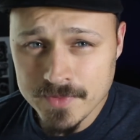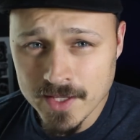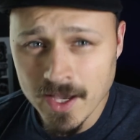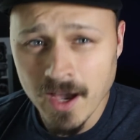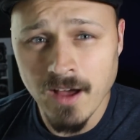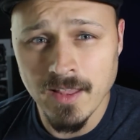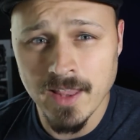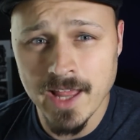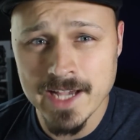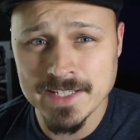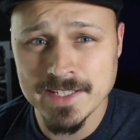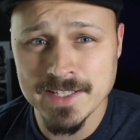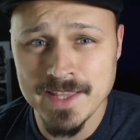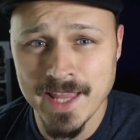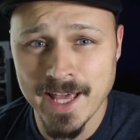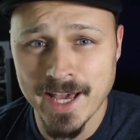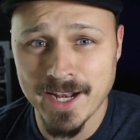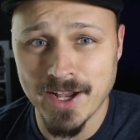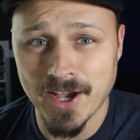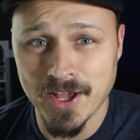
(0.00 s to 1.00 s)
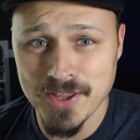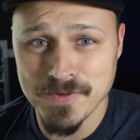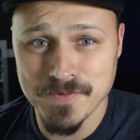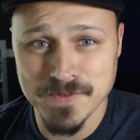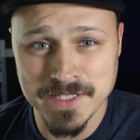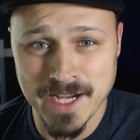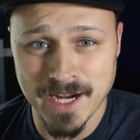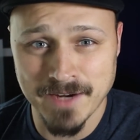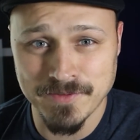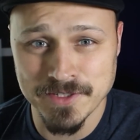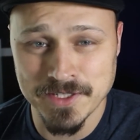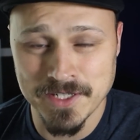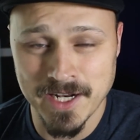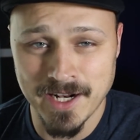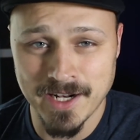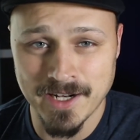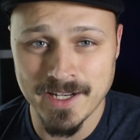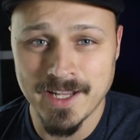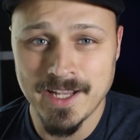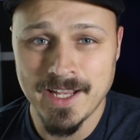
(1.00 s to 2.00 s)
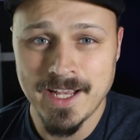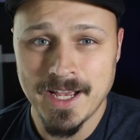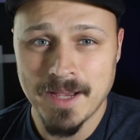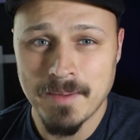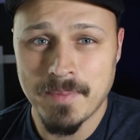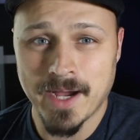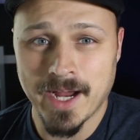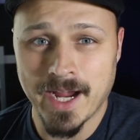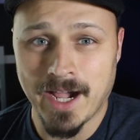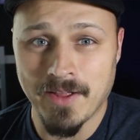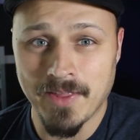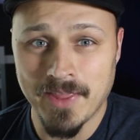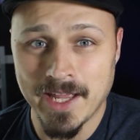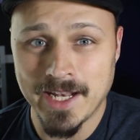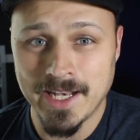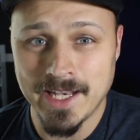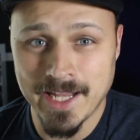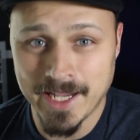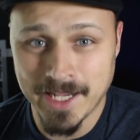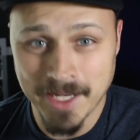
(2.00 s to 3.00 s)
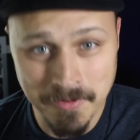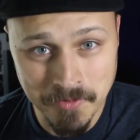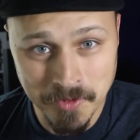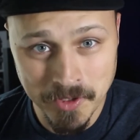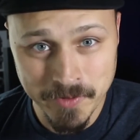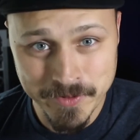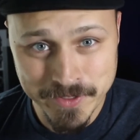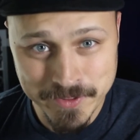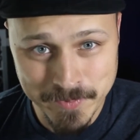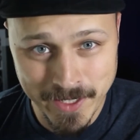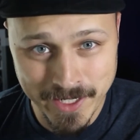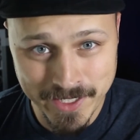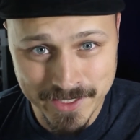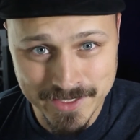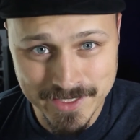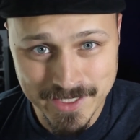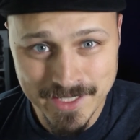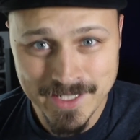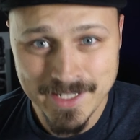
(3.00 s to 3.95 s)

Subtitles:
a lesson that other photographers shared by how they negatively responded